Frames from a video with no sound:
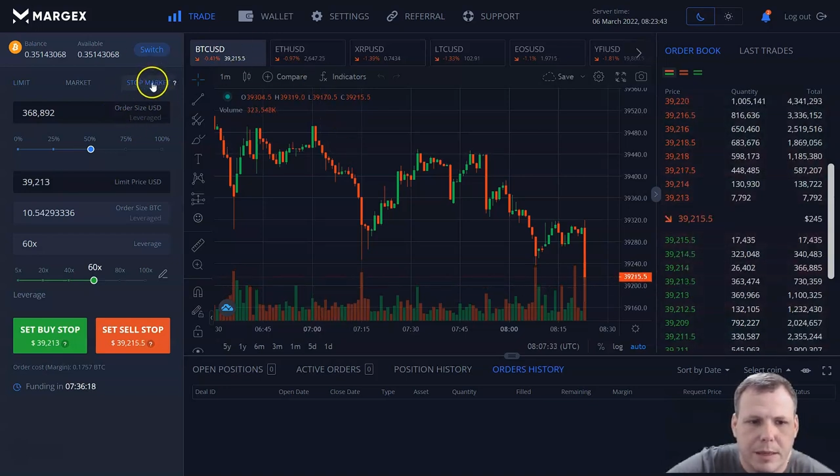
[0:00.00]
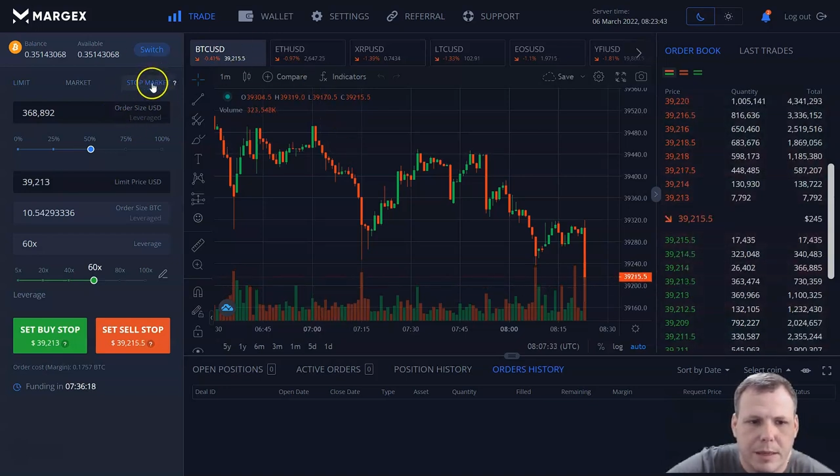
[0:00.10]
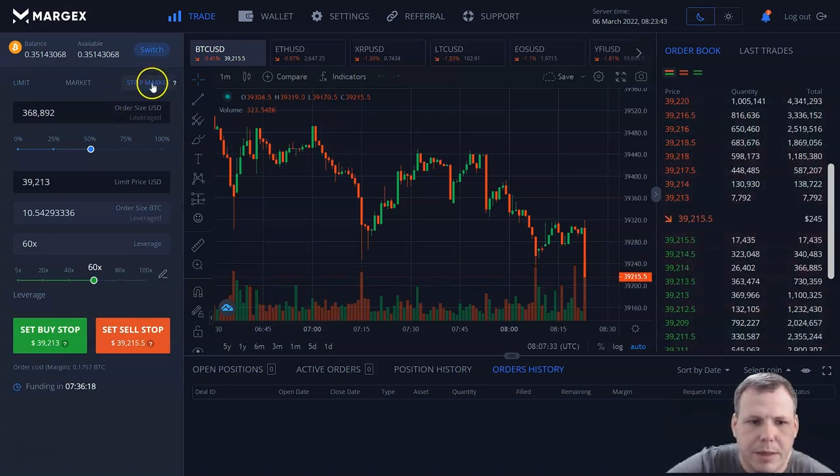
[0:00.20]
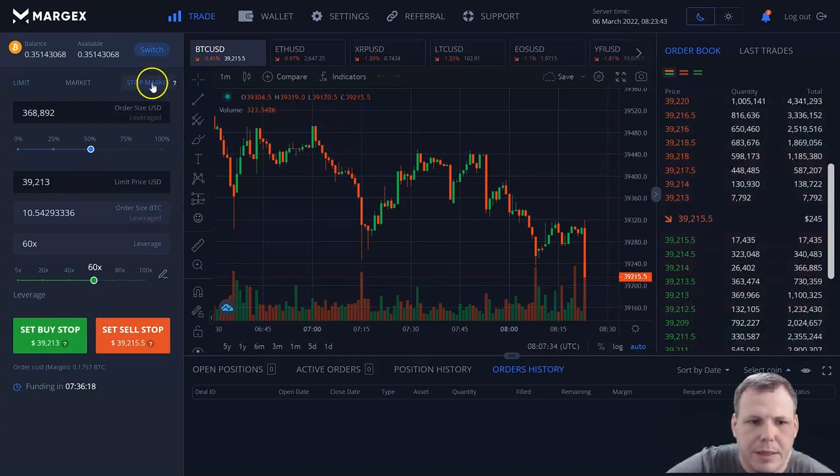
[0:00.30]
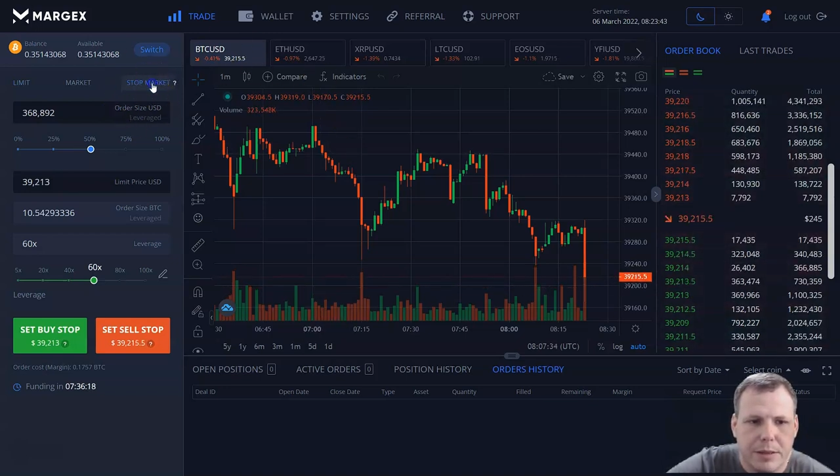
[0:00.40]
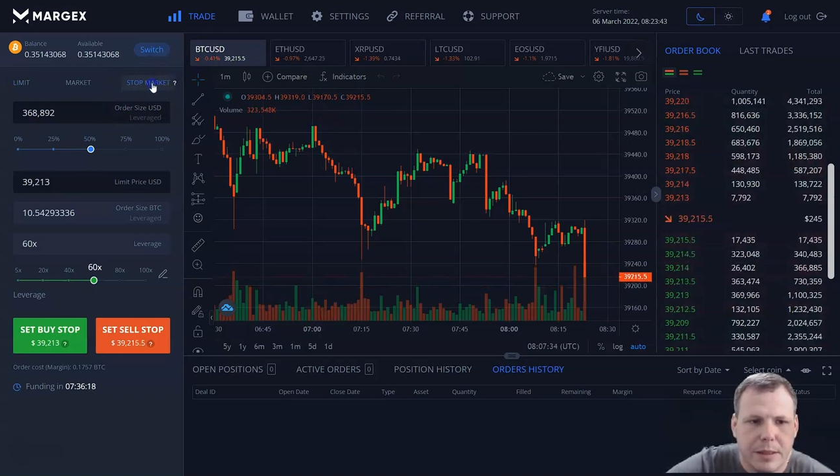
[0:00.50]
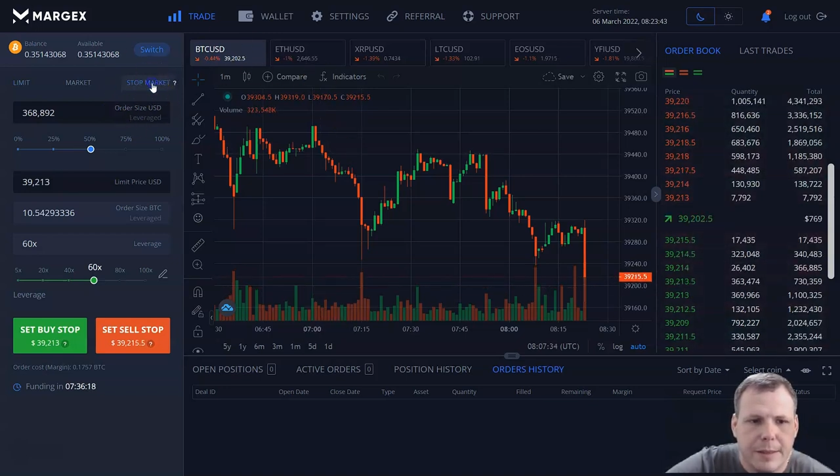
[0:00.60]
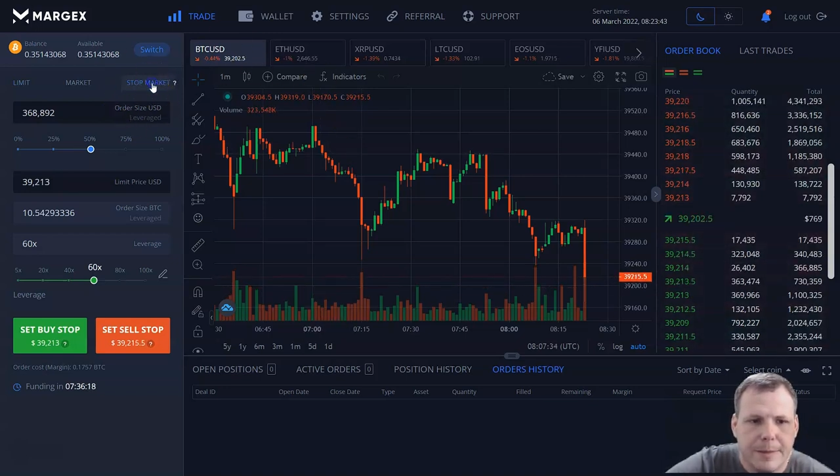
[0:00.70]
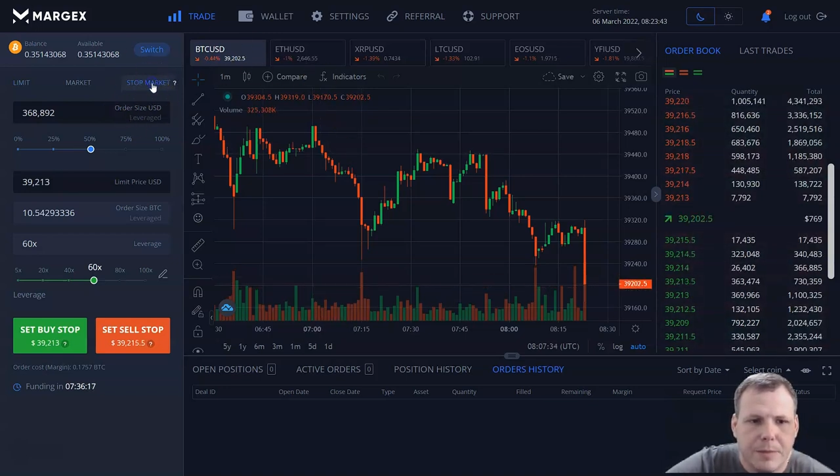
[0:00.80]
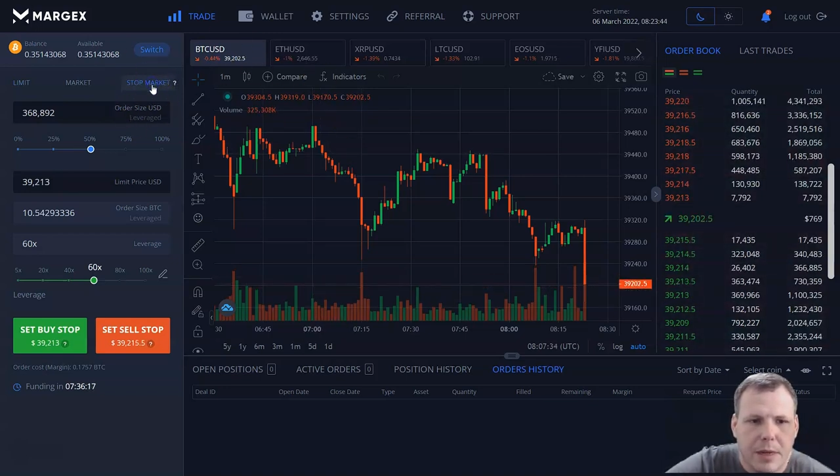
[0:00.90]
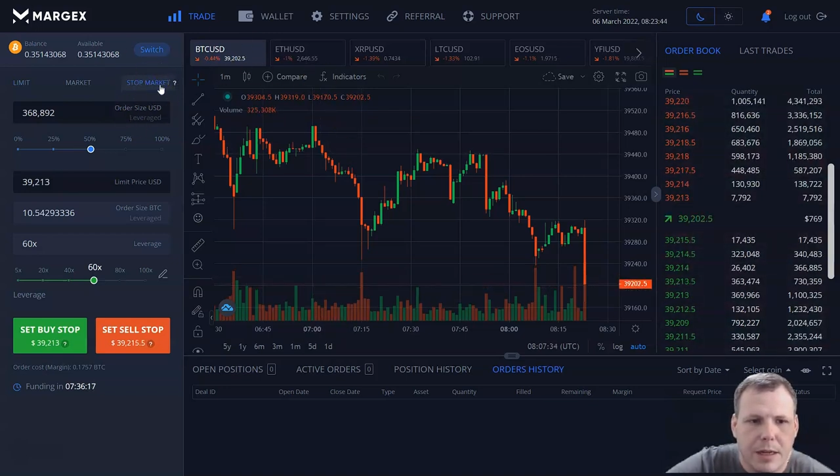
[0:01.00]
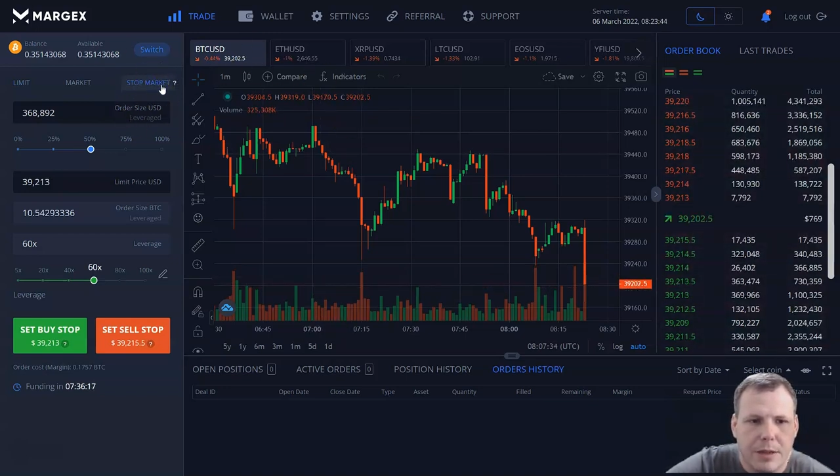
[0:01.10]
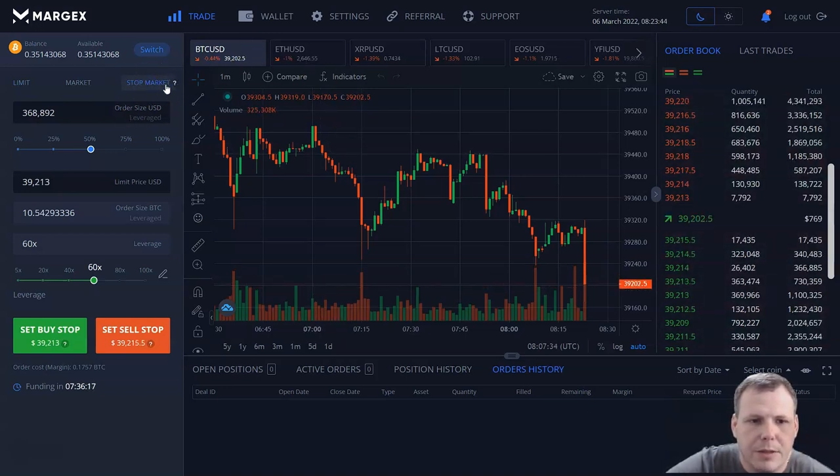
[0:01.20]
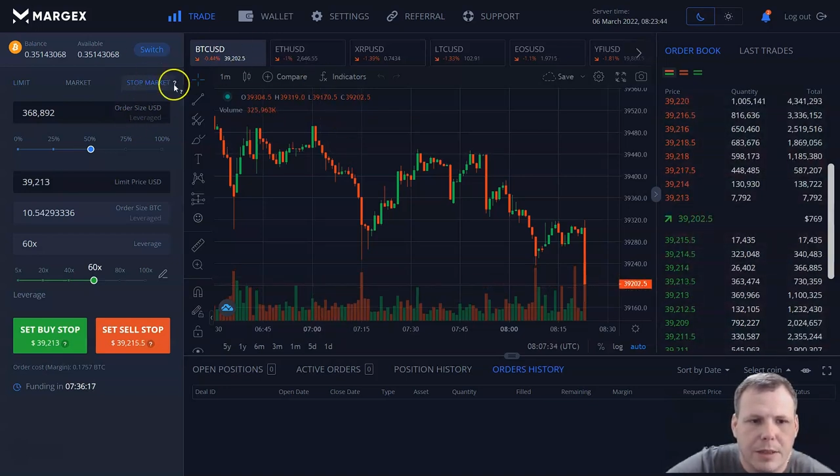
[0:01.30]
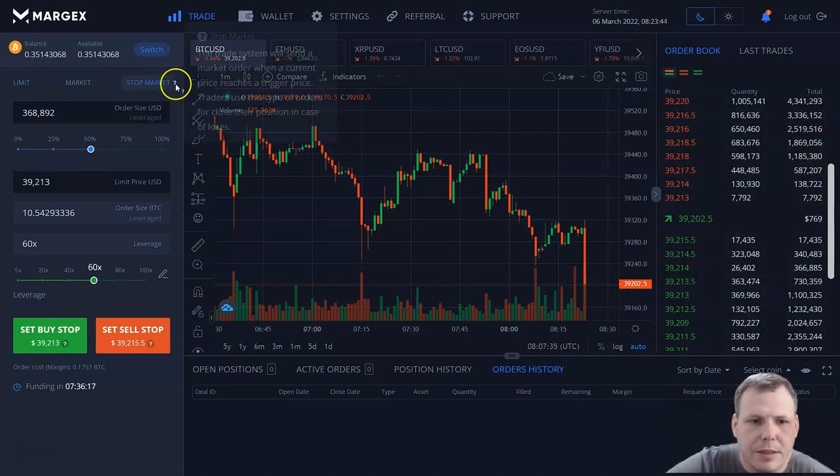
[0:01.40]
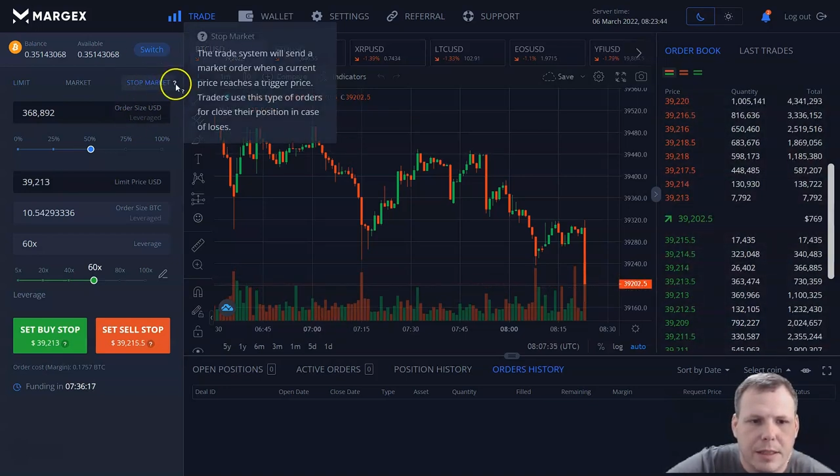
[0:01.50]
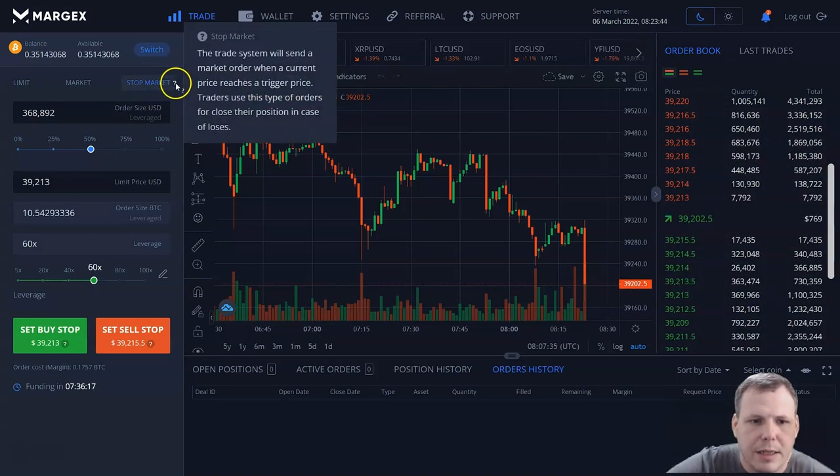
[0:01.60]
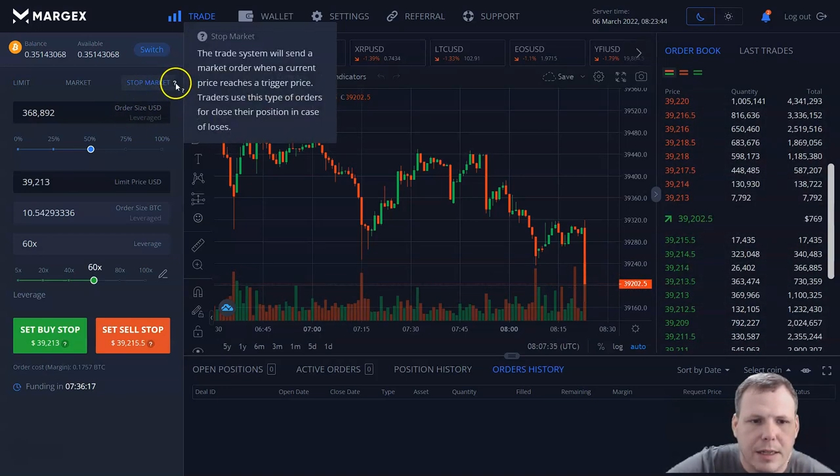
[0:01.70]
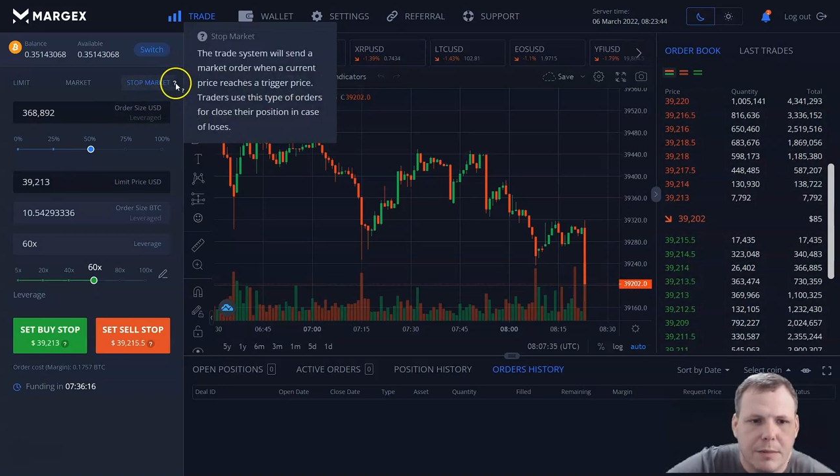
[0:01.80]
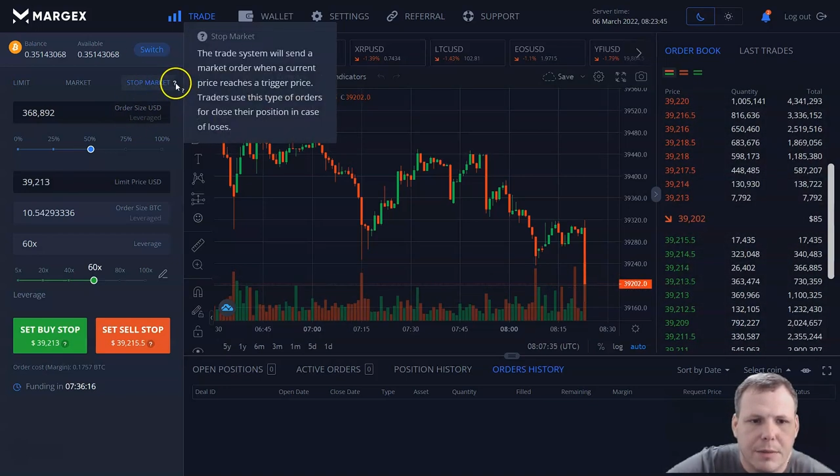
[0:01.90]
page, you can set
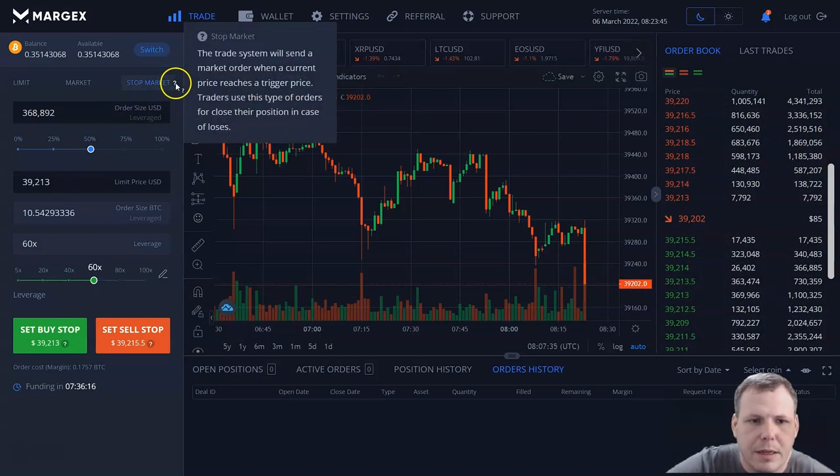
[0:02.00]
that up.